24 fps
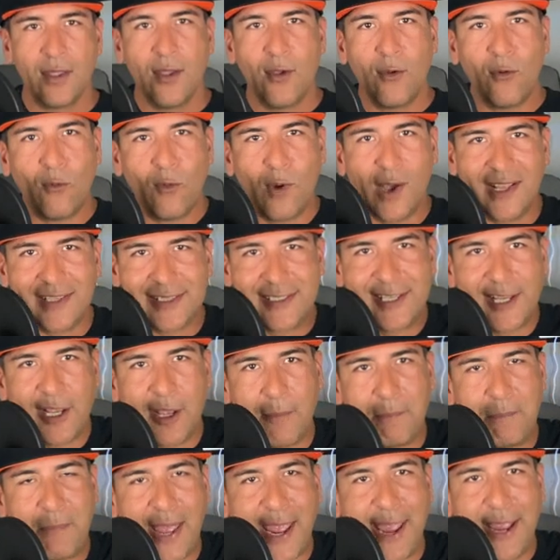What's
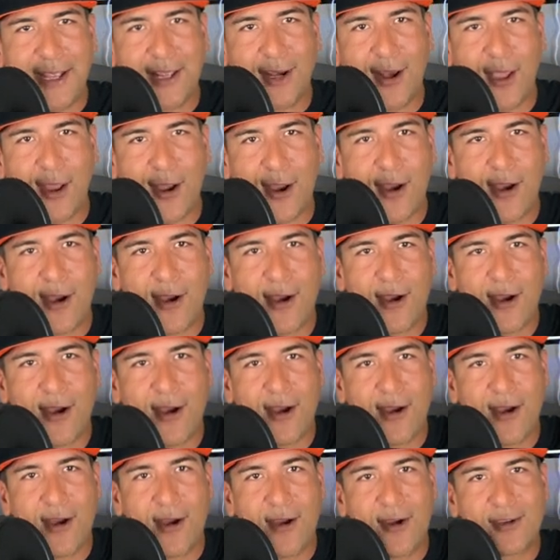up,
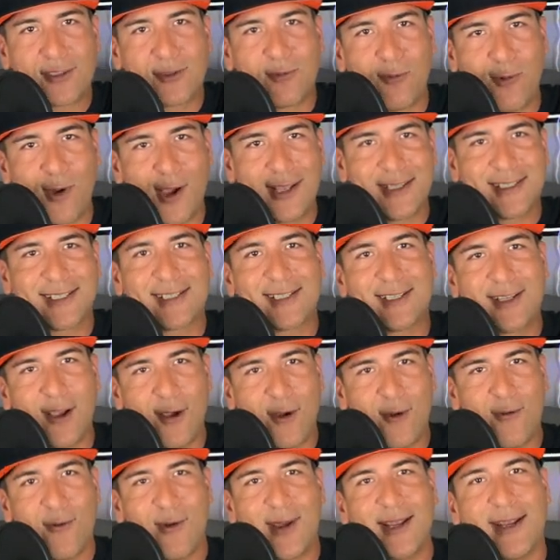anglers? What's
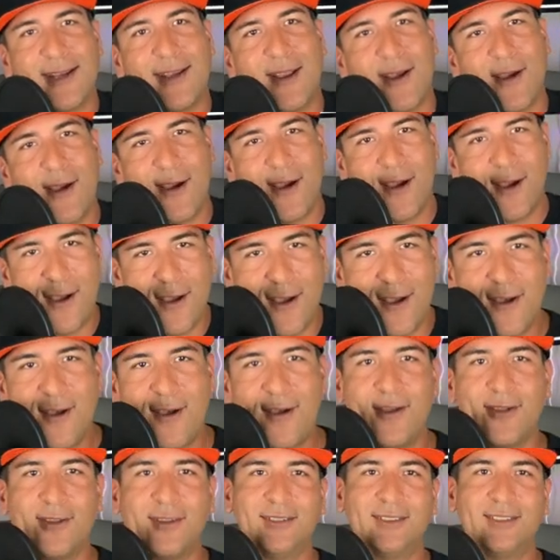going
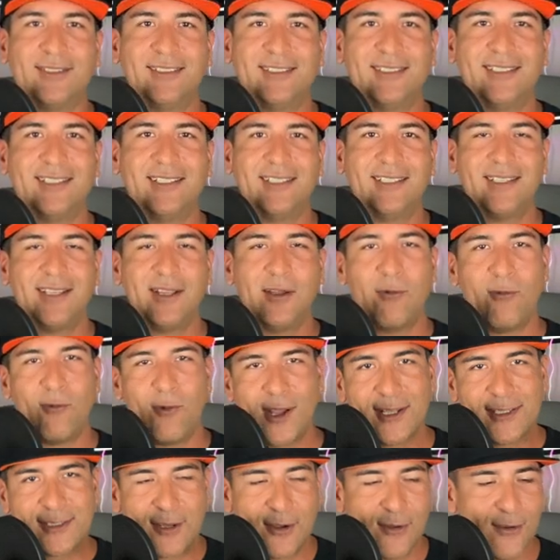on?
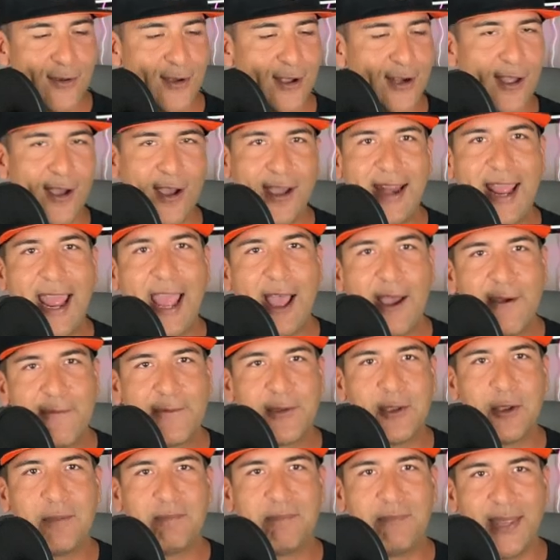What's going on? How have
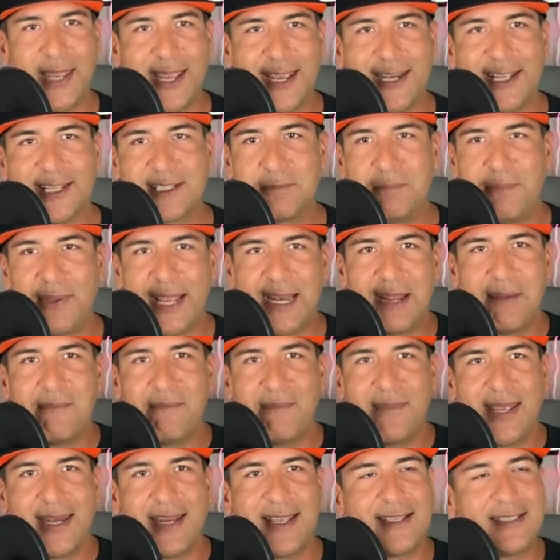you been? It's been a
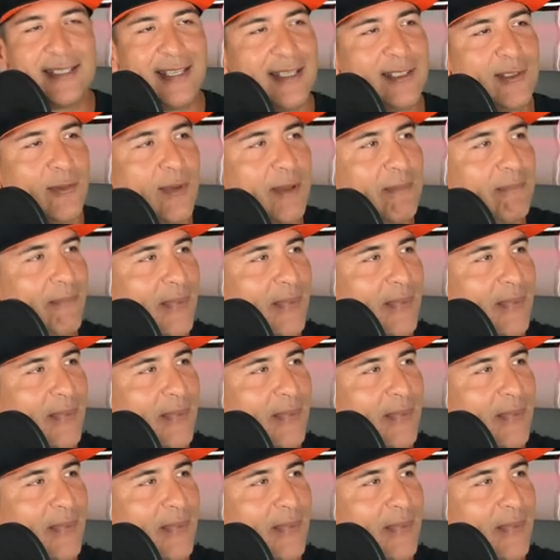minute since we've